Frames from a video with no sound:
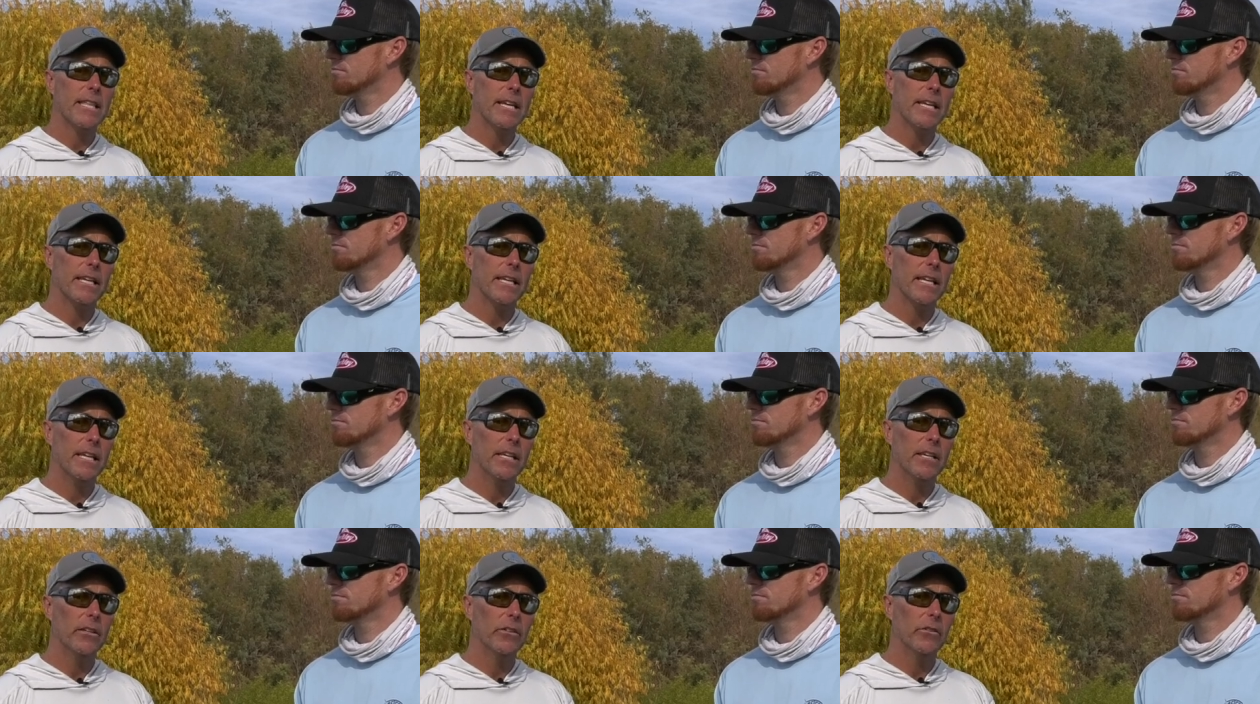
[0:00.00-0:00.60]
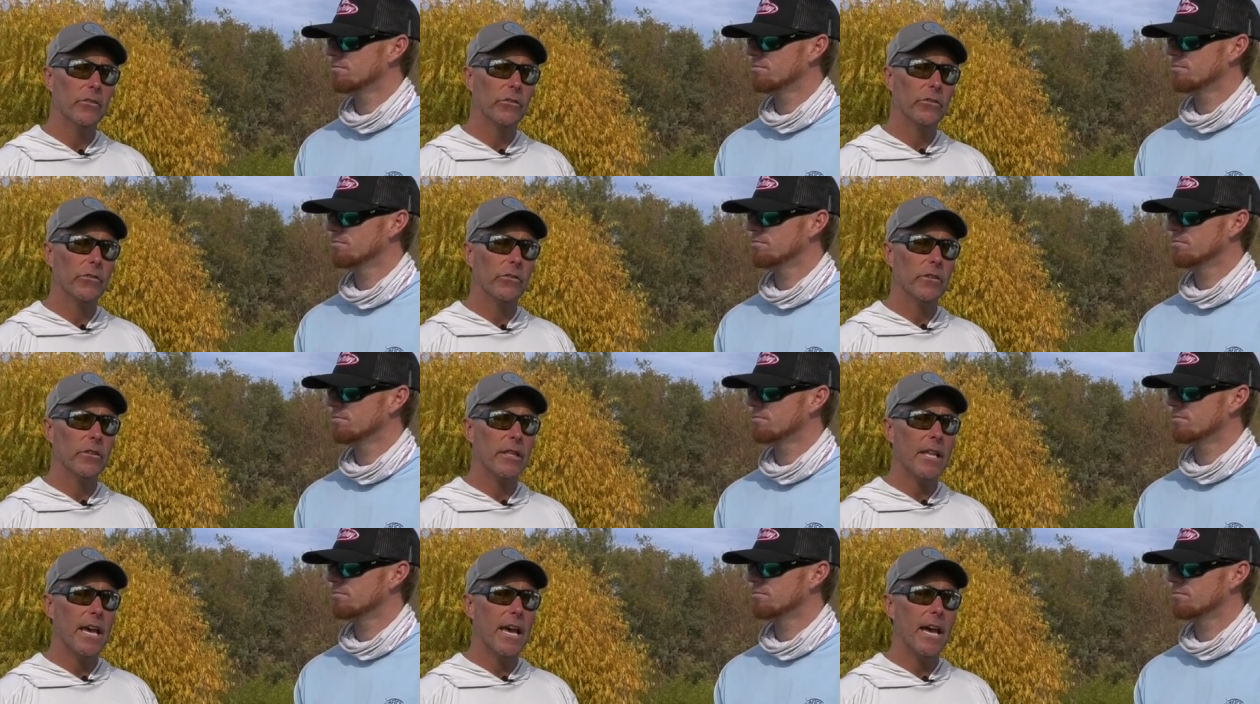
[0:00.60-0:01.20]
Speaker 1: think
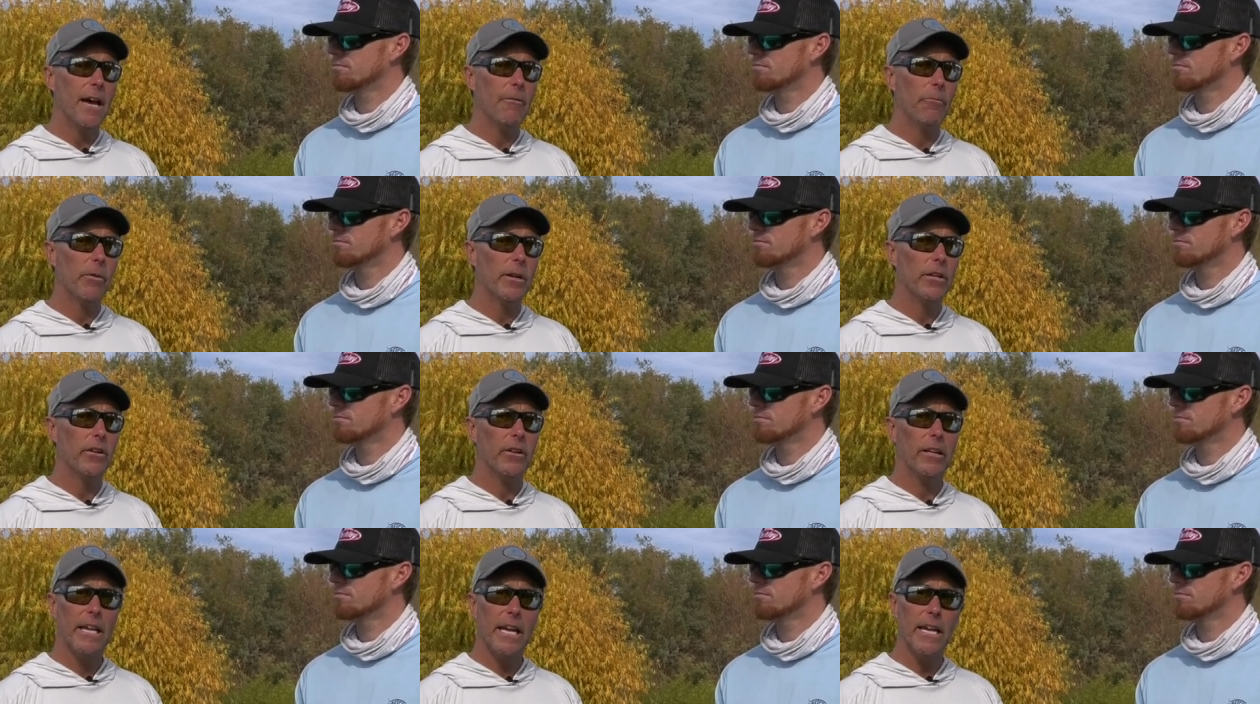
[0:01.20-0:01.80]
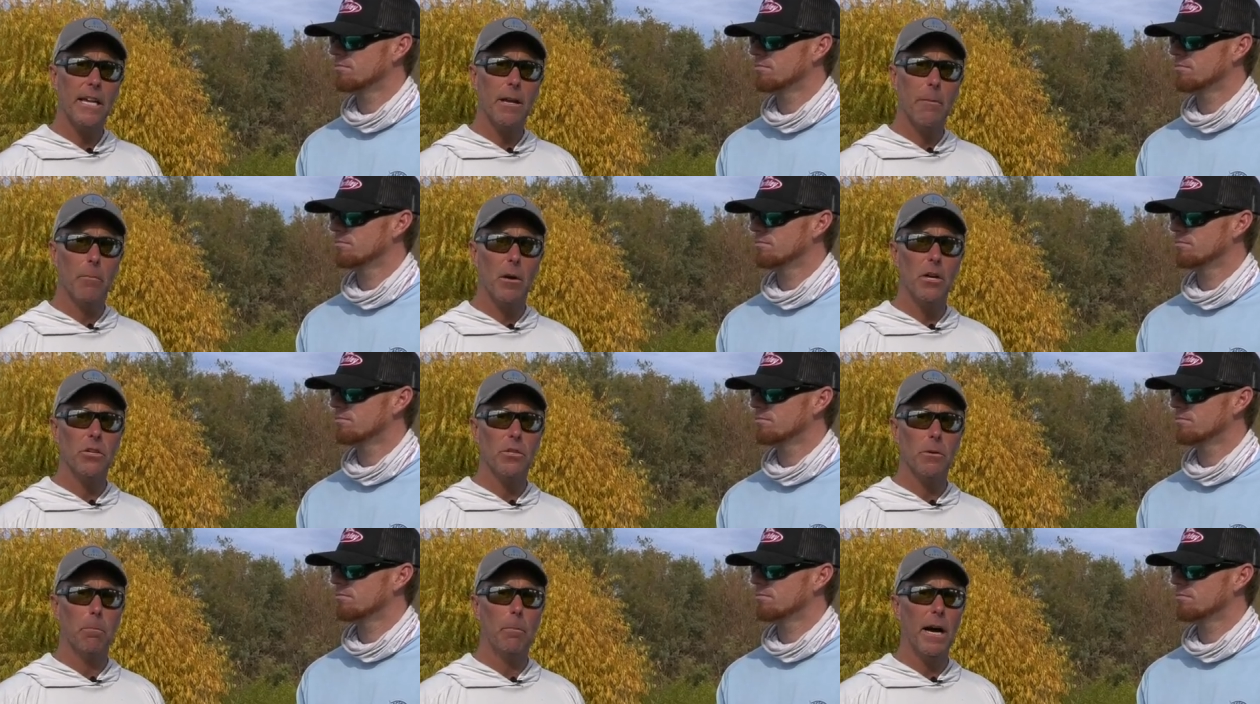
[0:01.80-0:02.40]
is that when you're getting a
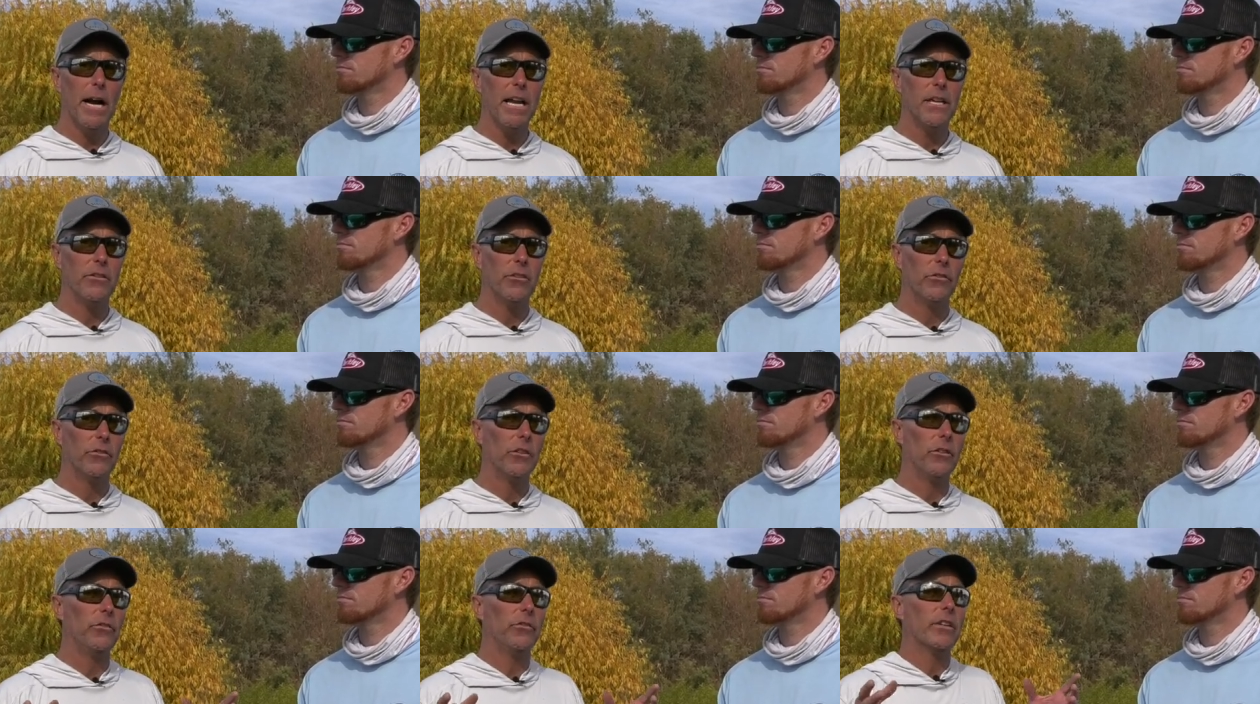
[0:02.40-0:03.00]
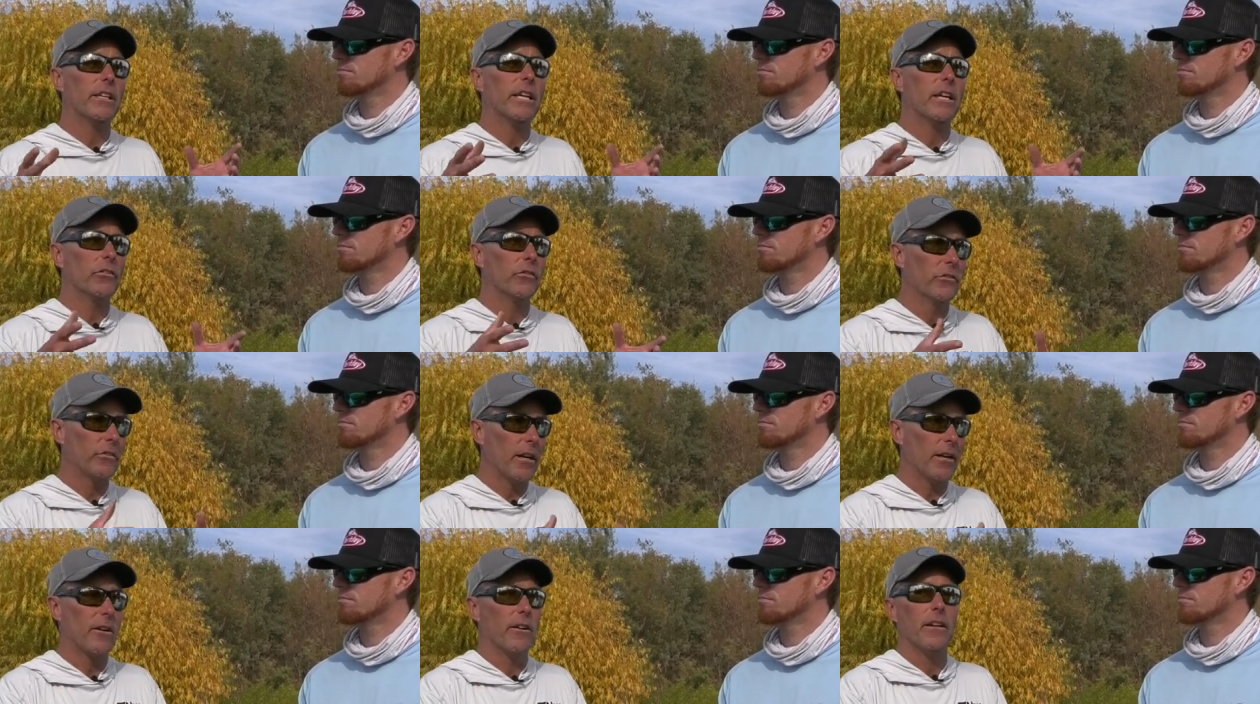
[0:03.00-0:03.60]
bunch of bites, it's easy to get
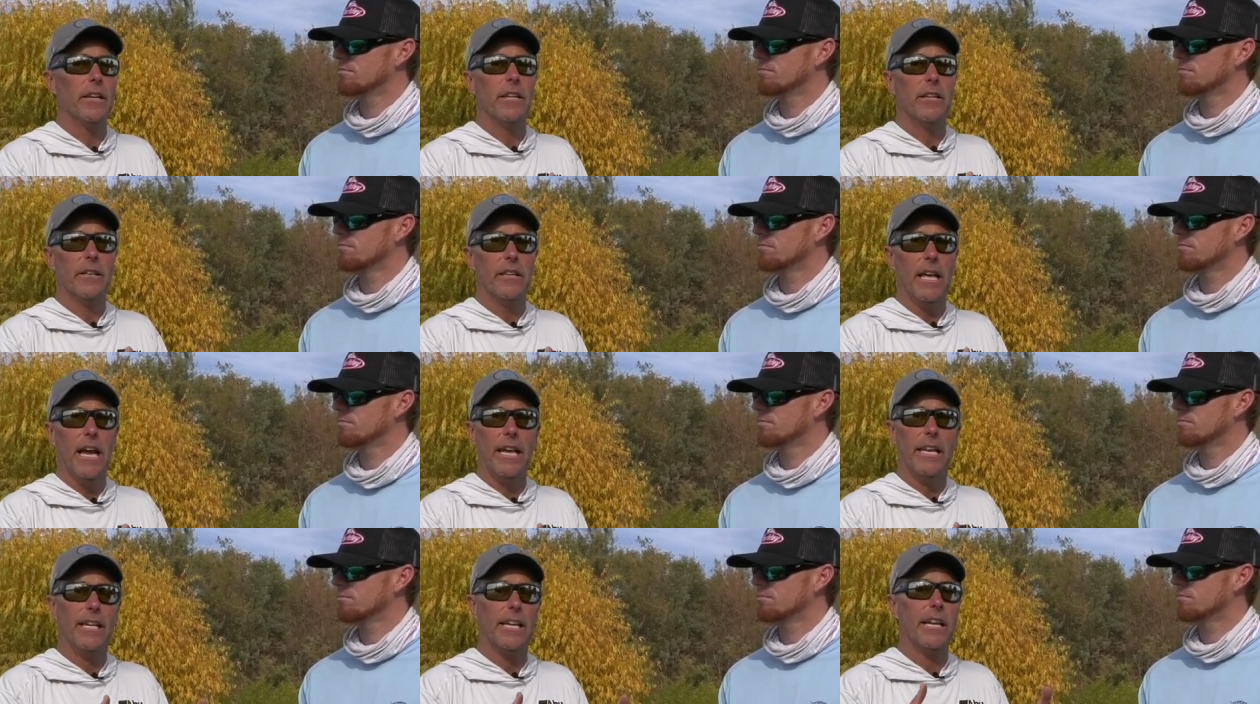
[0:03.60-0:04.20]
suckered into that.